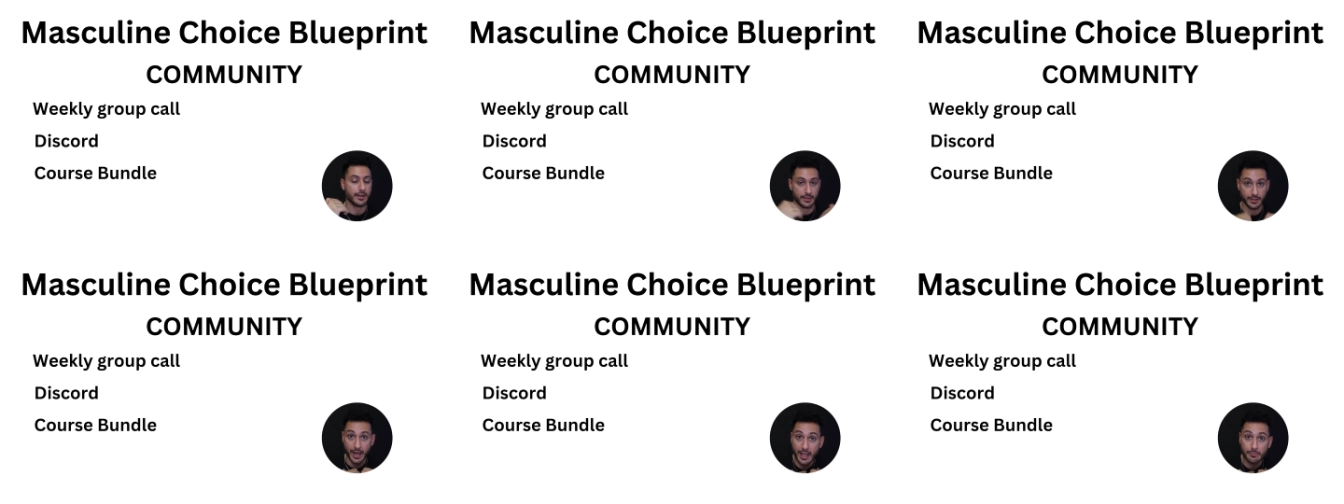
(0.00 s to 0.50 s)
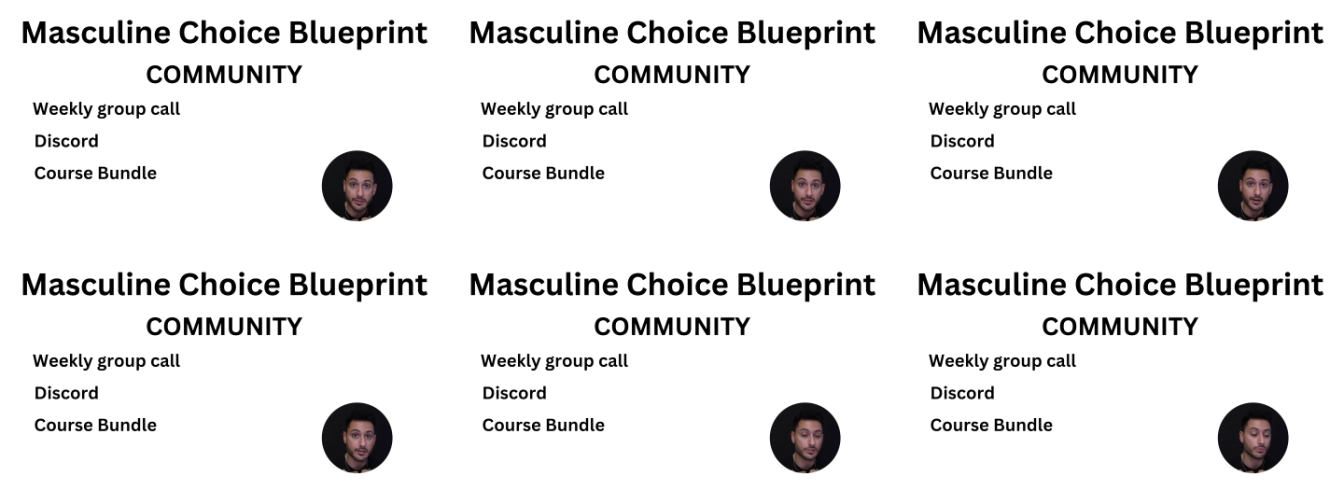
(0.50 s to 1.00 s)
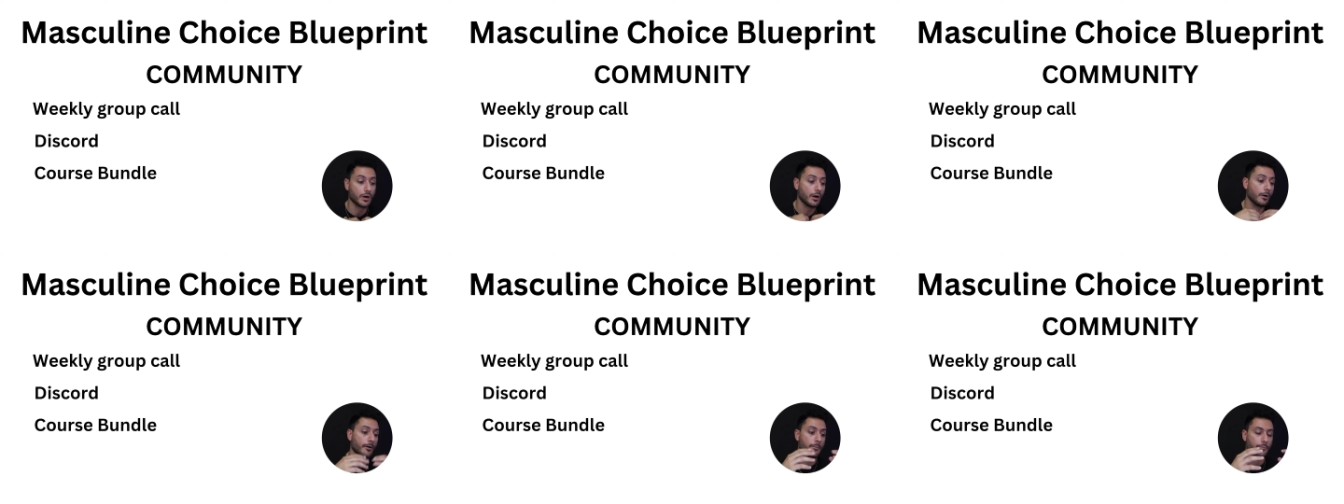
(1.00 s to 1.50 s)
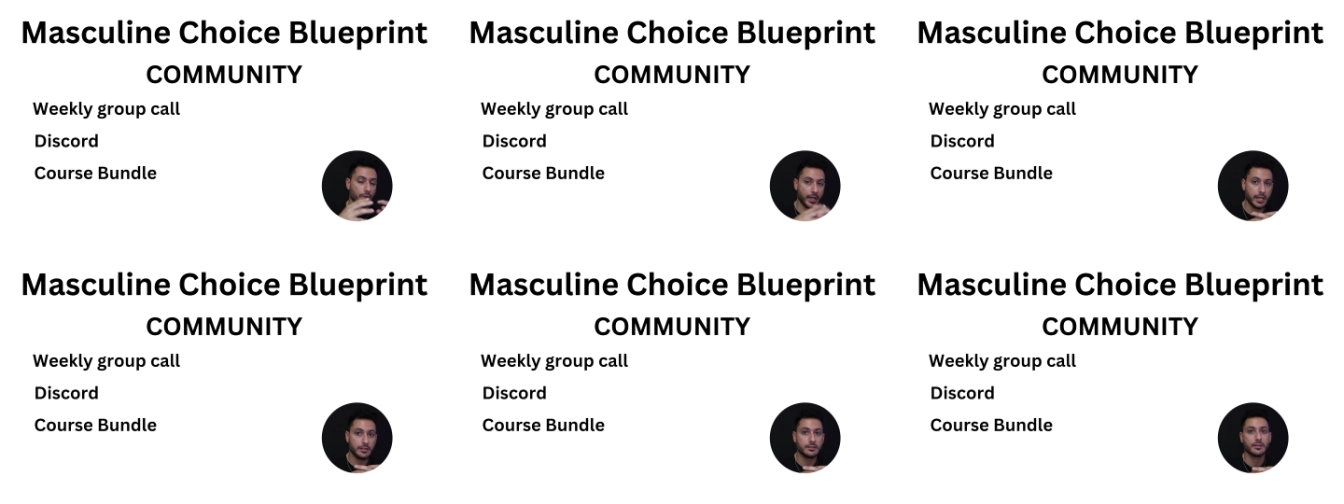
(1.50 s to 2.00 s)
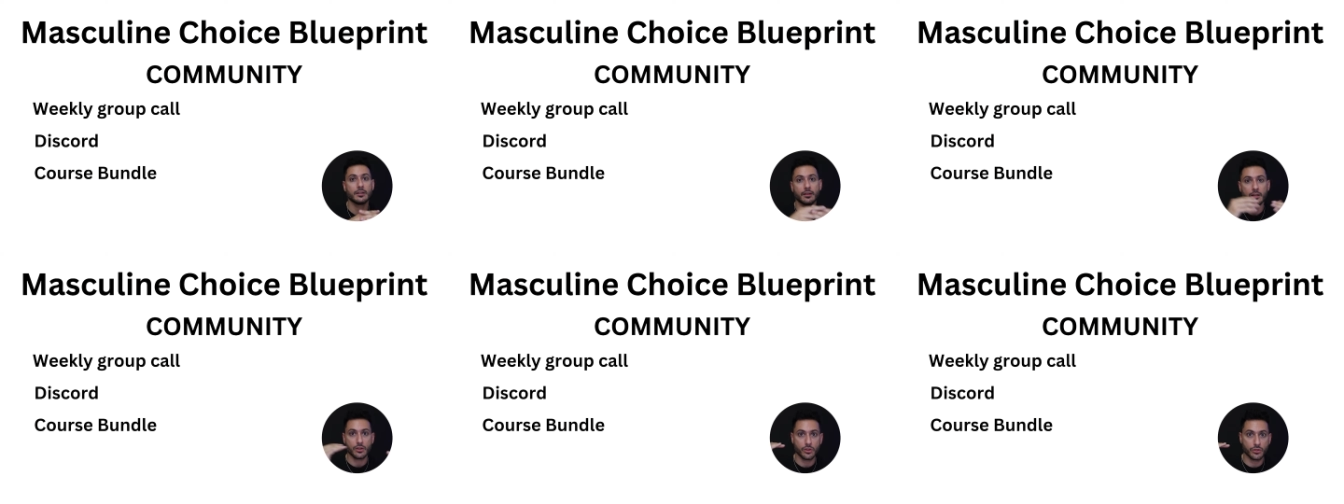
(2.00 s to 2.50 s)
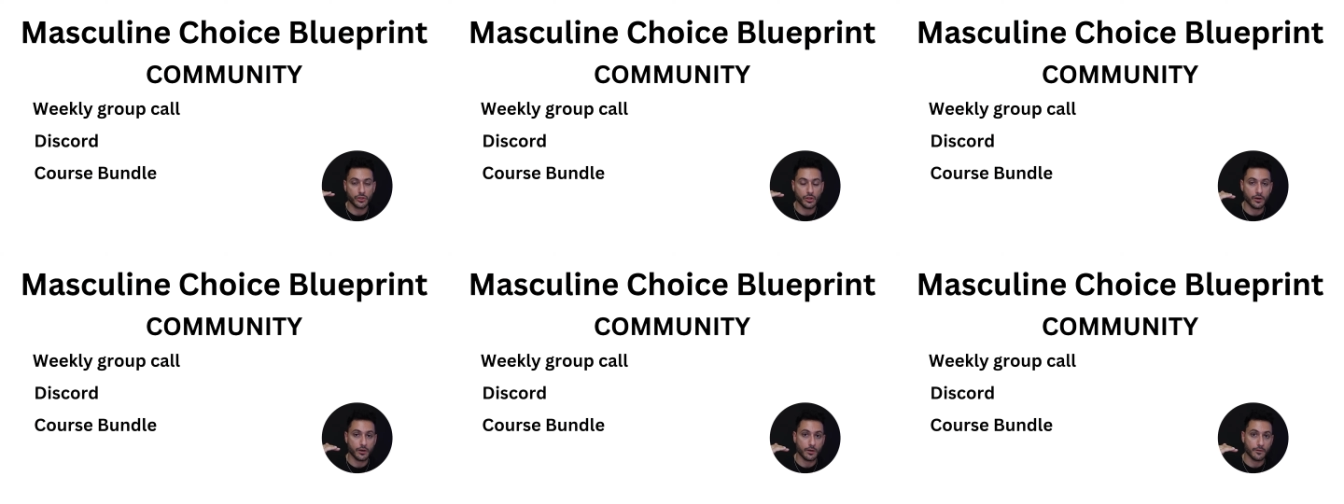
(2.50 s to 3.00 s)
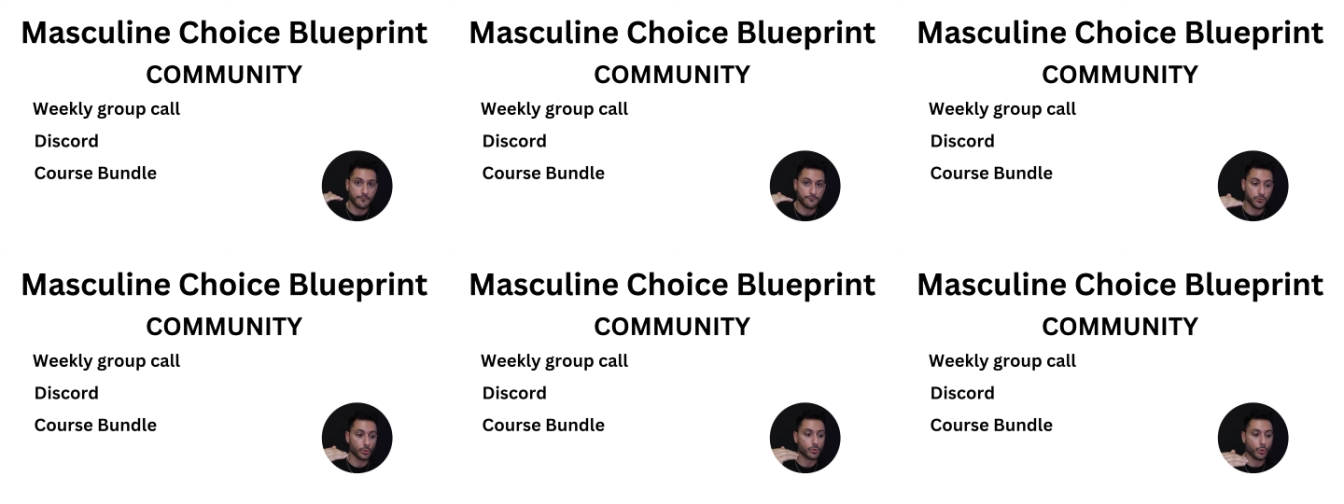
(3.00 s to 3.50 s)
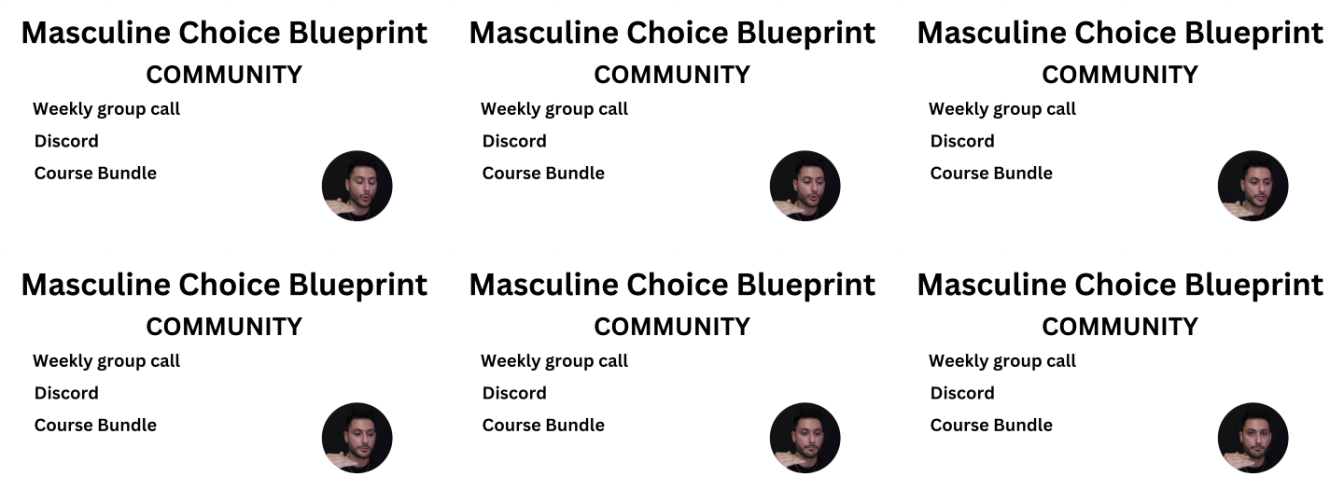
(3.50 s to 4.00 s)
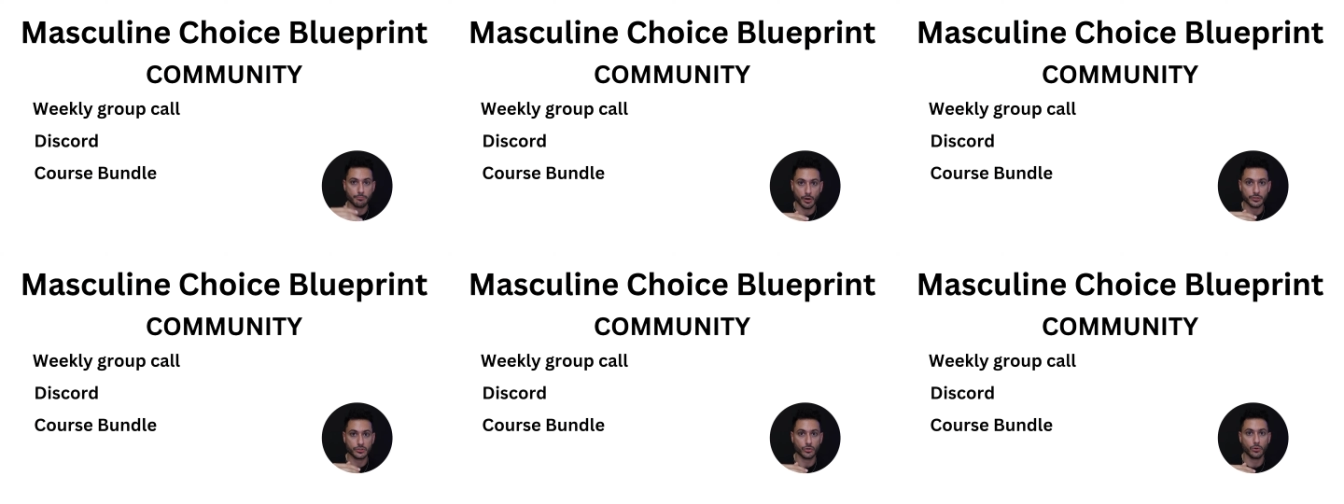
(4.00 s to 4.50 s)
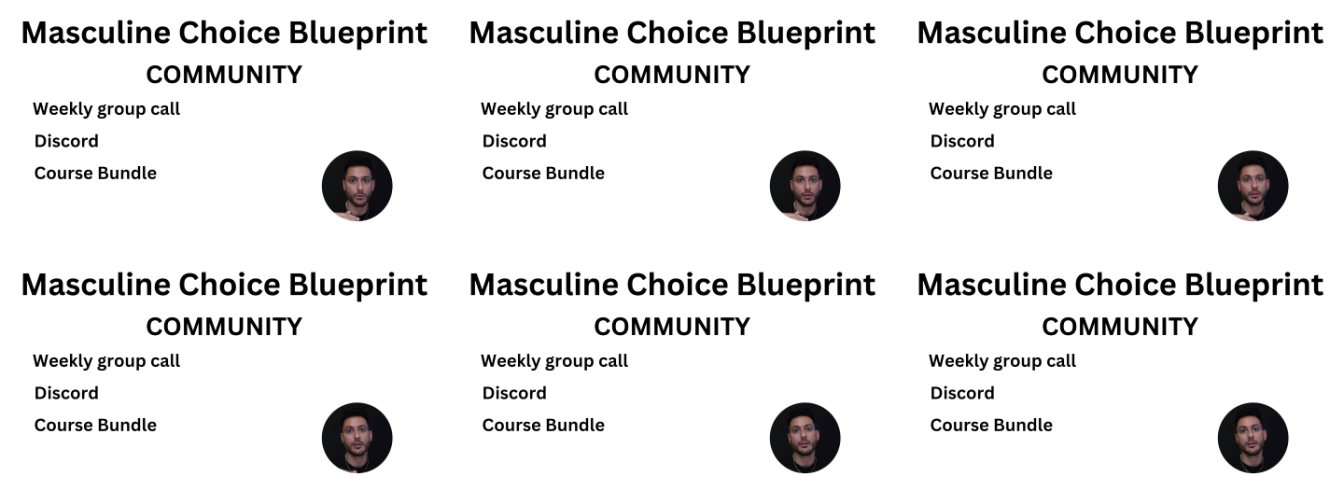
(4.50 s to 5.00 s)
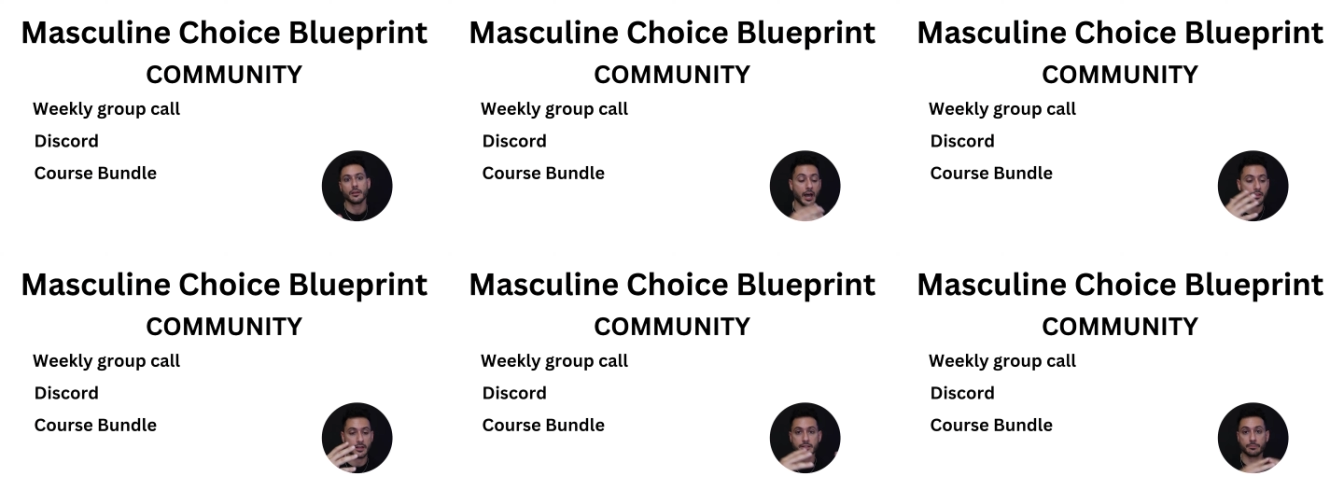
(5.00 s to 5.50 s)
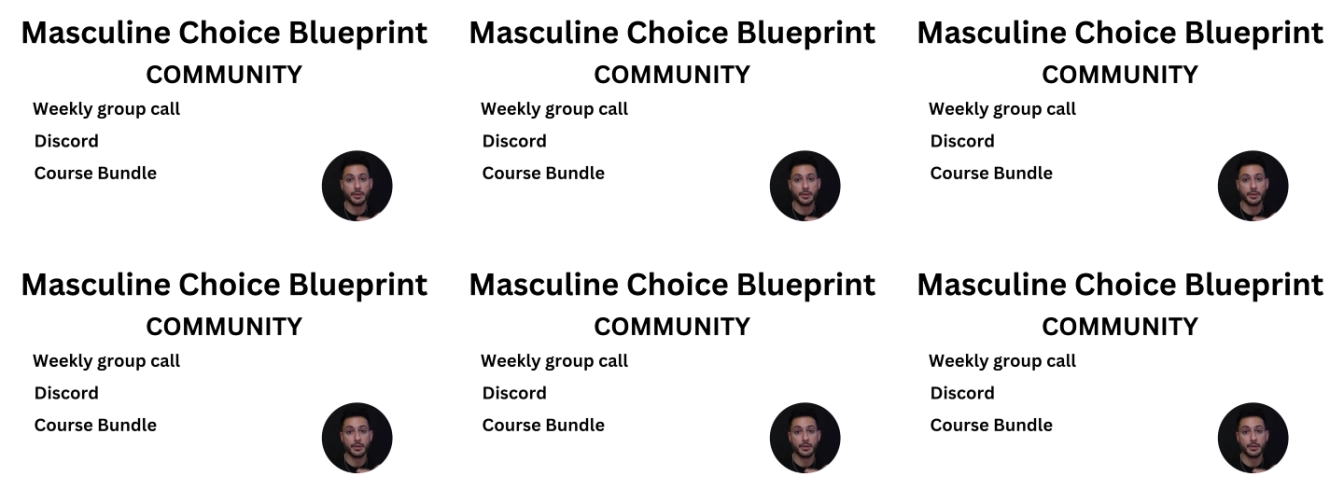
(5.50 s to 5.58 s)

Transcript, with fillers: and I am in there as well. And the full course bundle. Yeah, that's